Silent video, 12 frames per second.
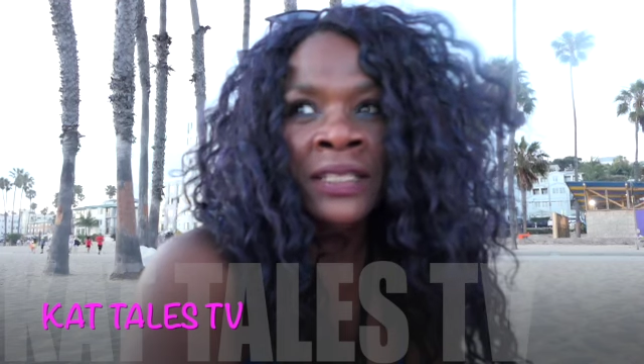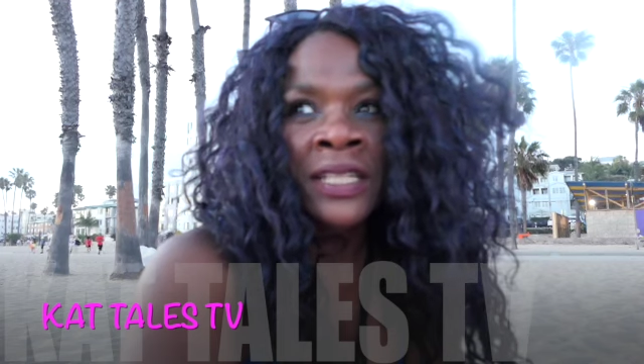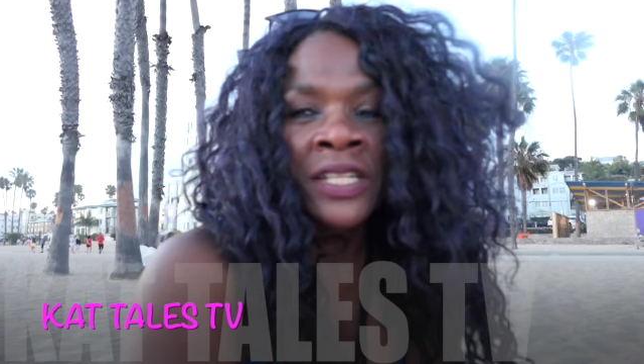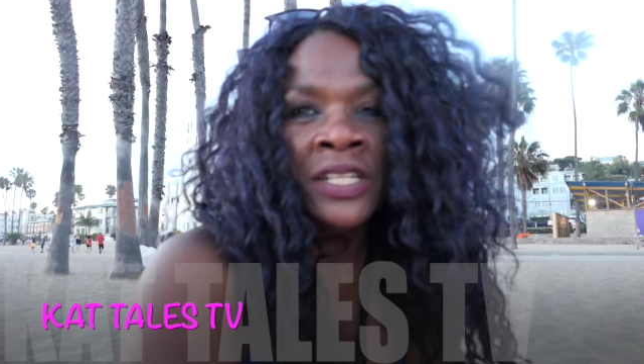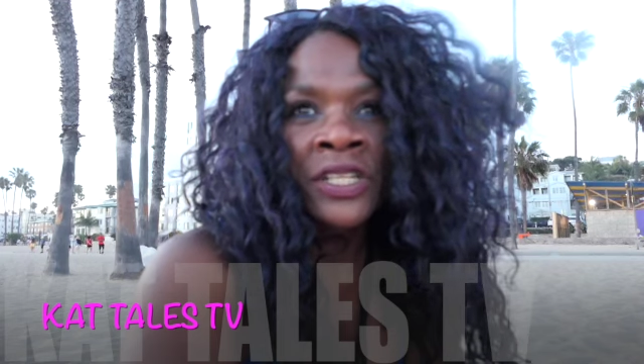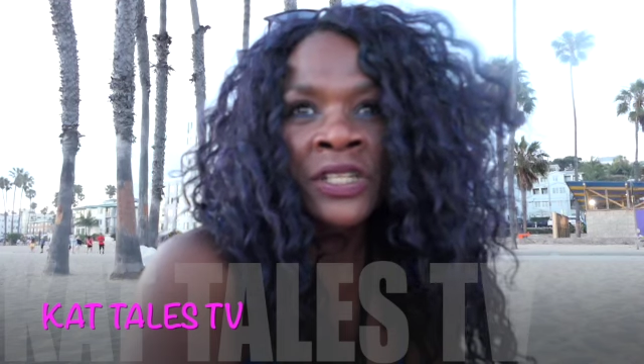
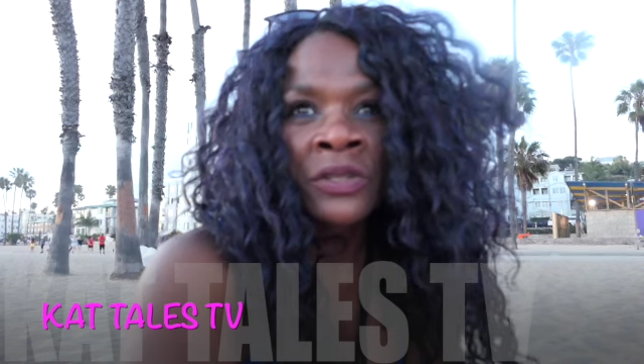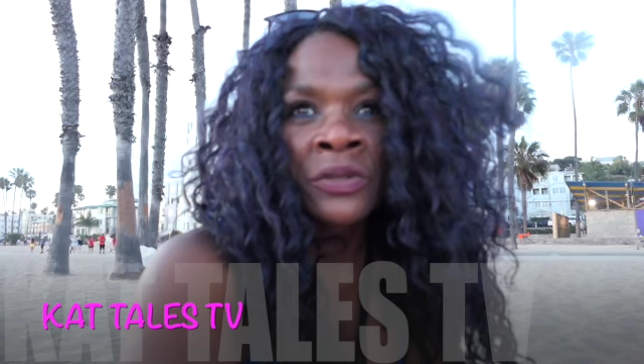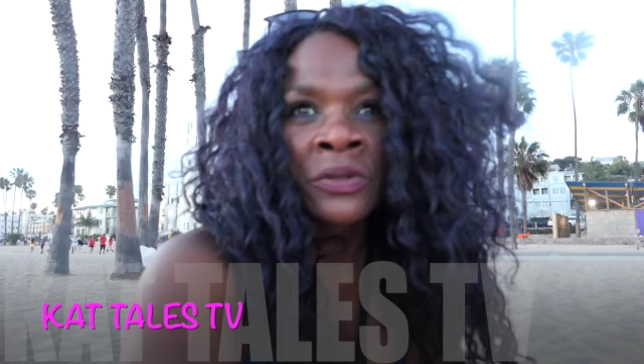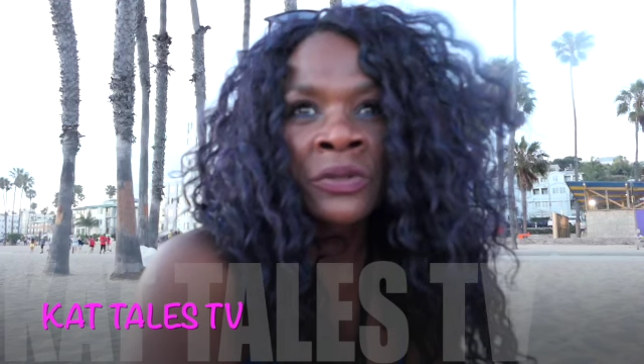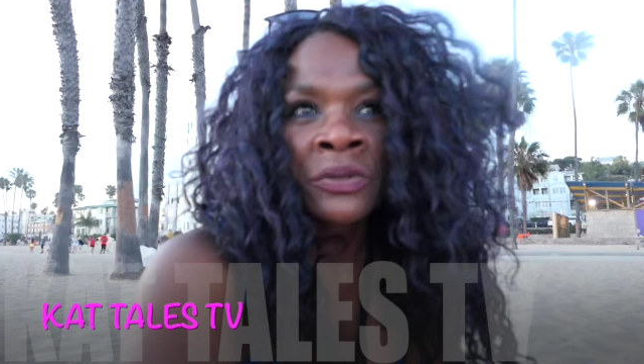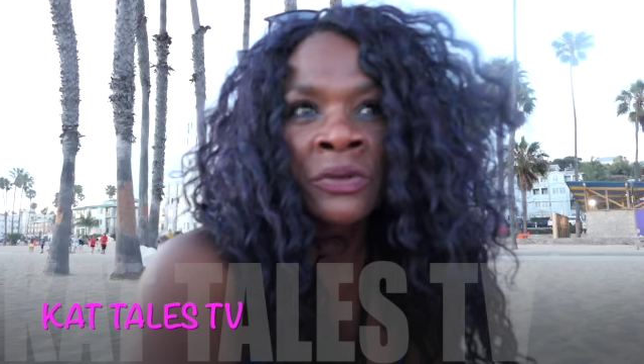
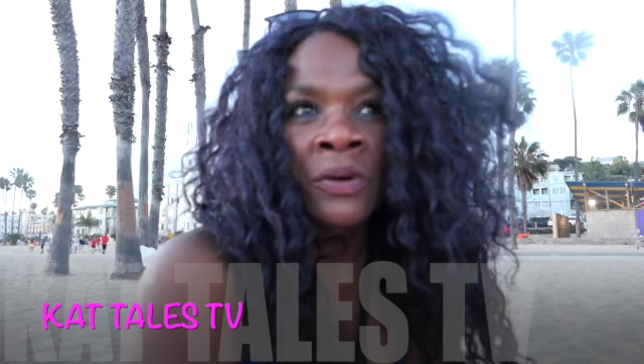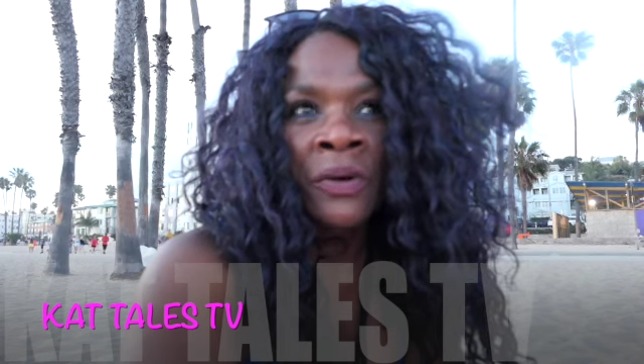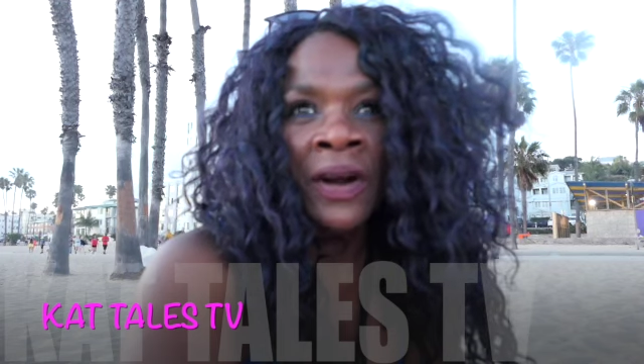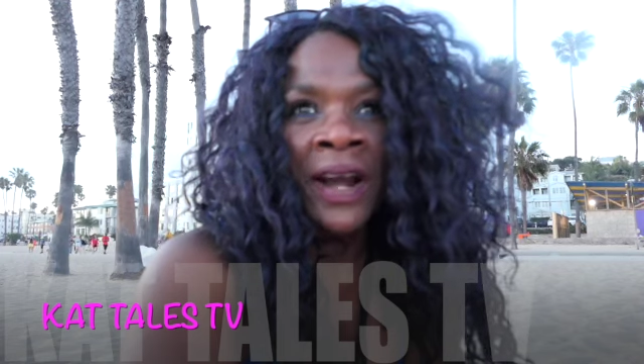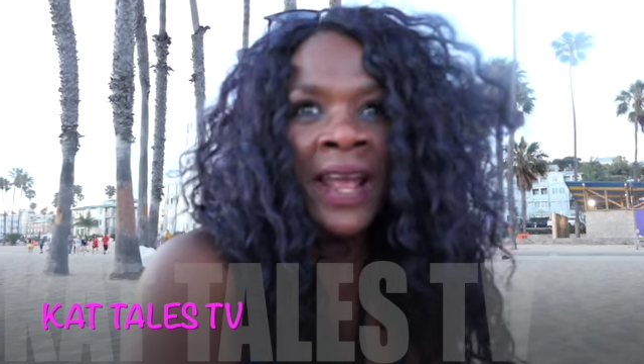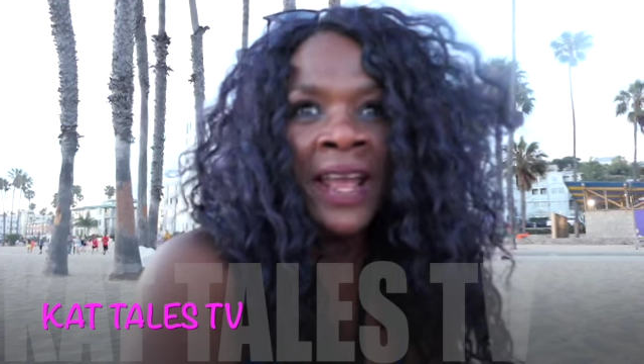tissue
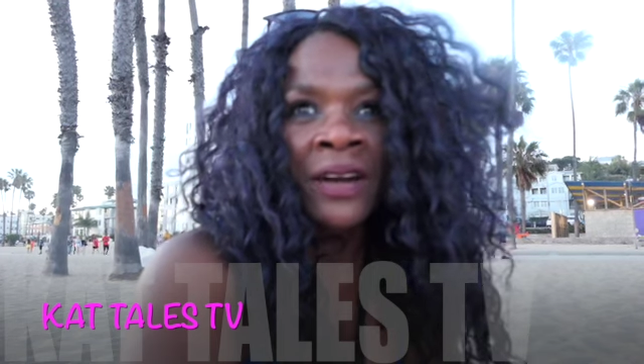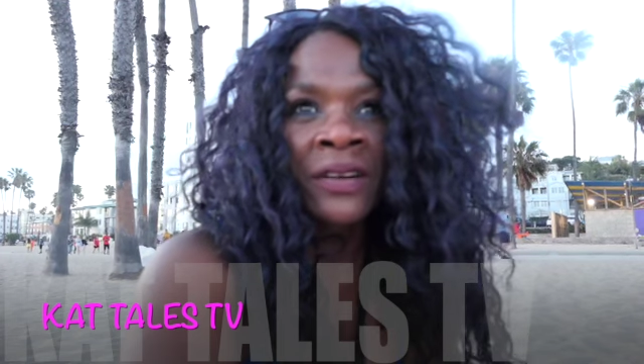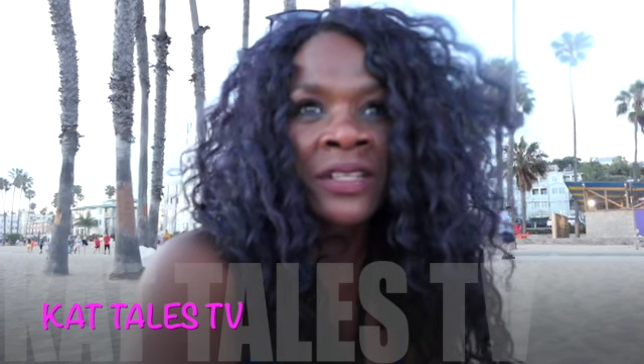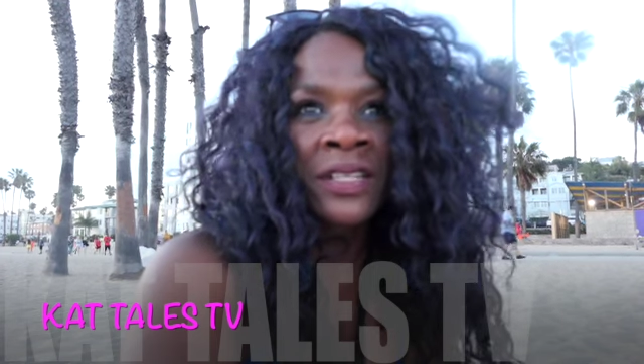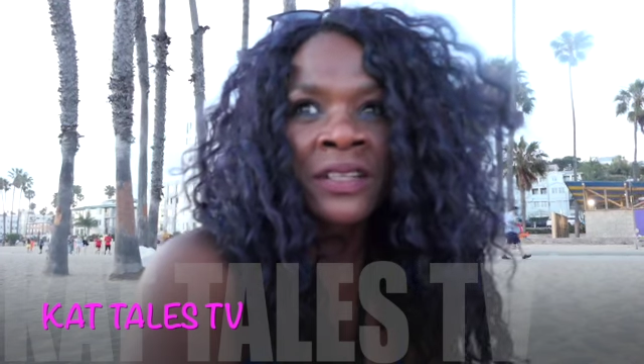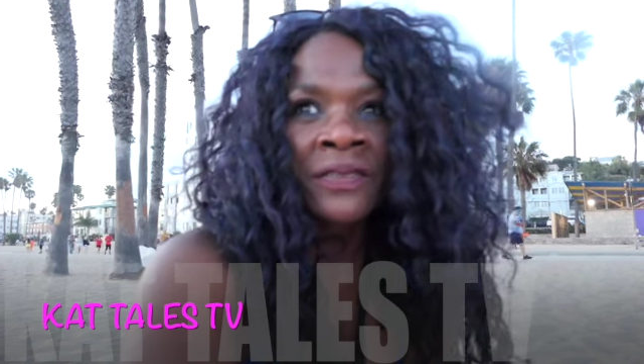or a
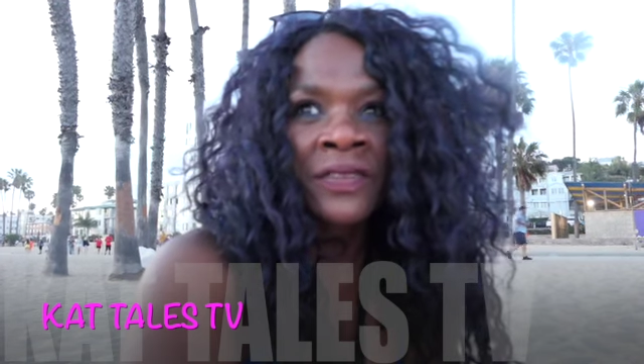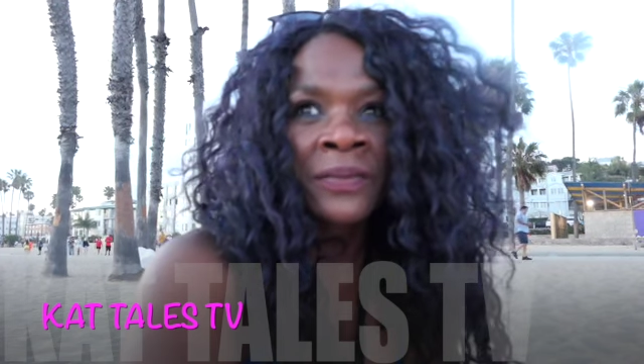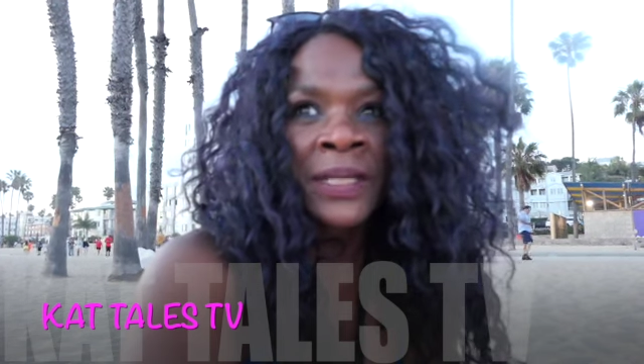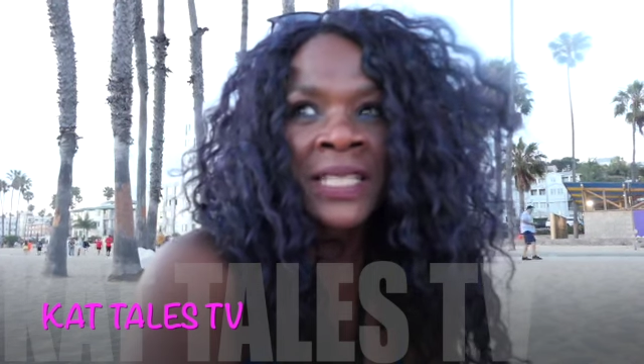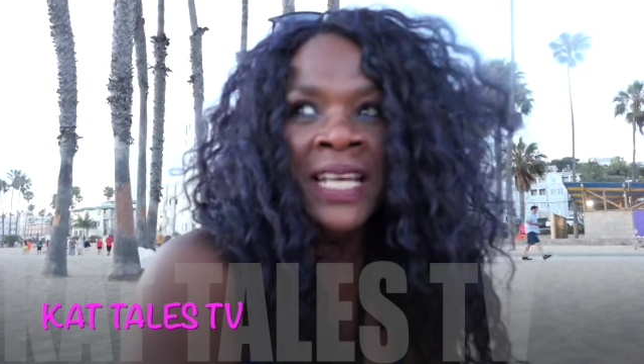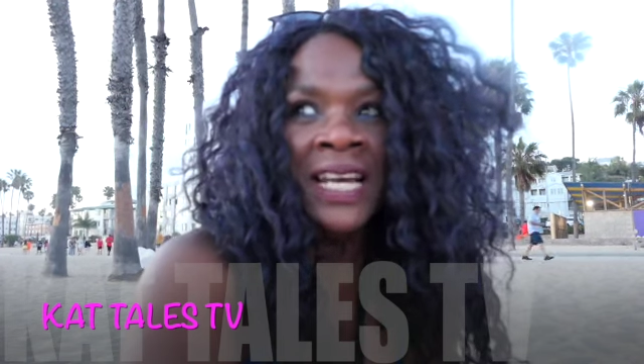handkerchief. I
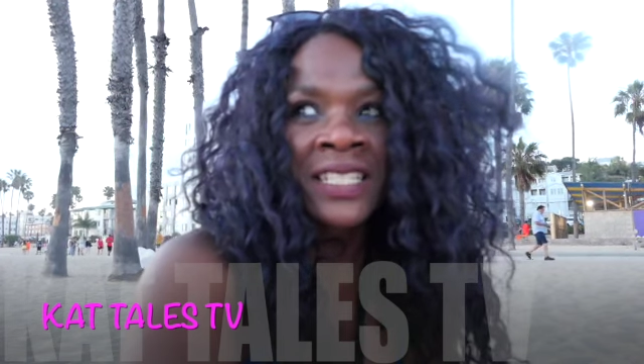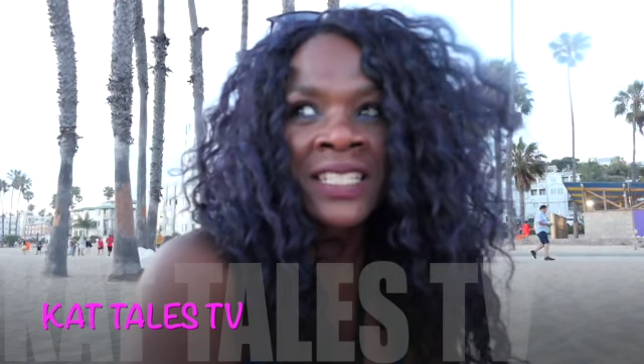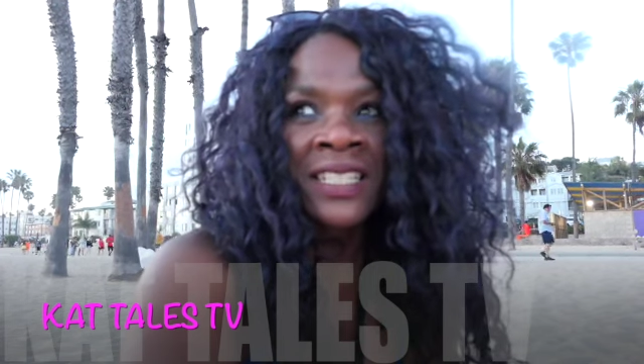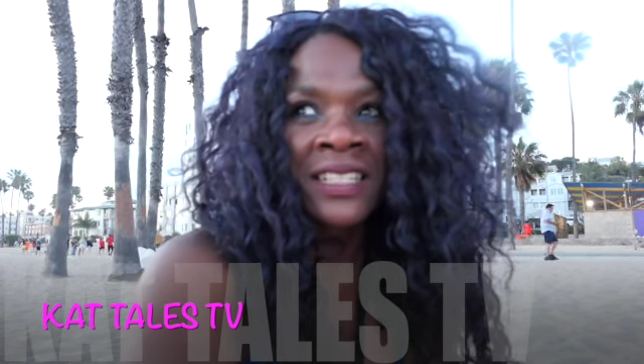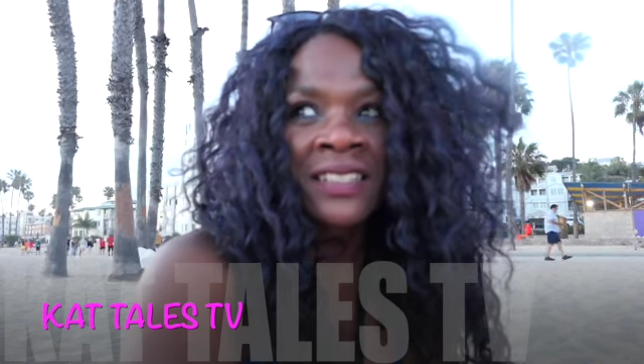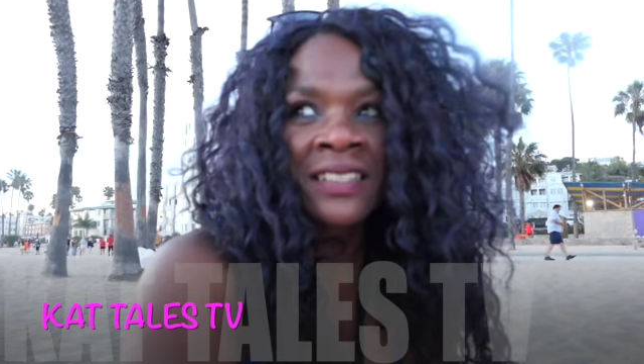mean,
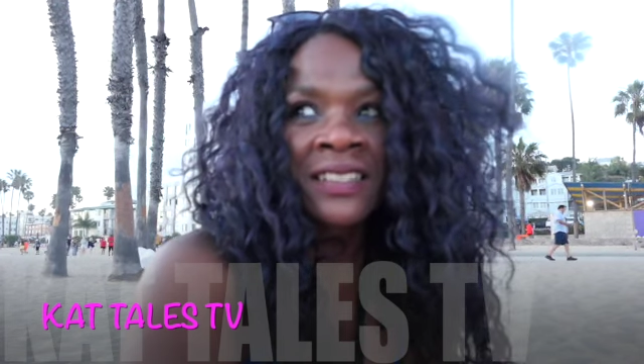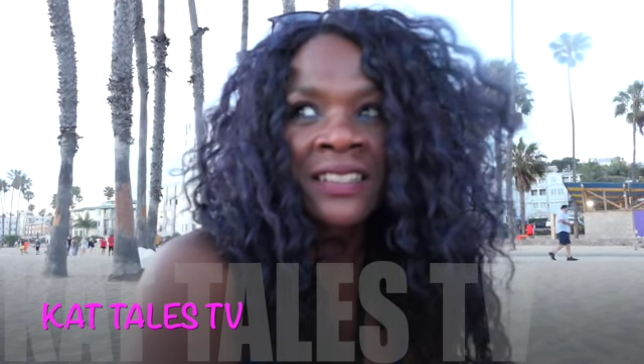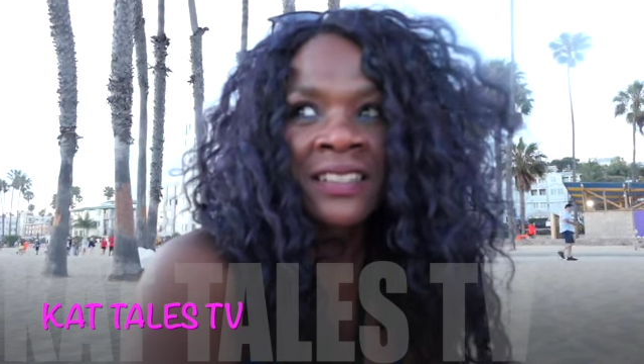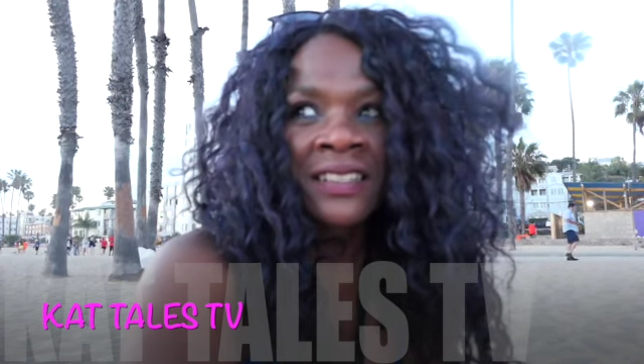that's just